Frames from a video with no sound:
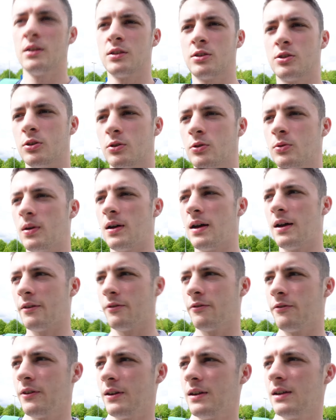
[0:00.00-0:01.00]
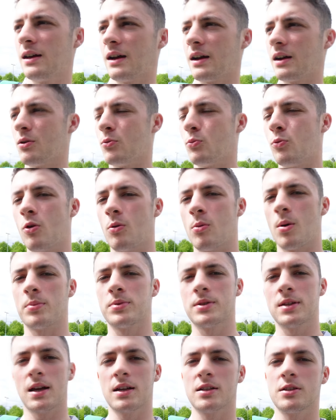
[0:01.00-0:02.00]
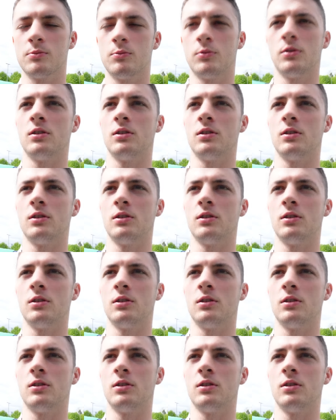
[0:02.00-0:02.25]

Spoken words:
so I feel like a warm-up session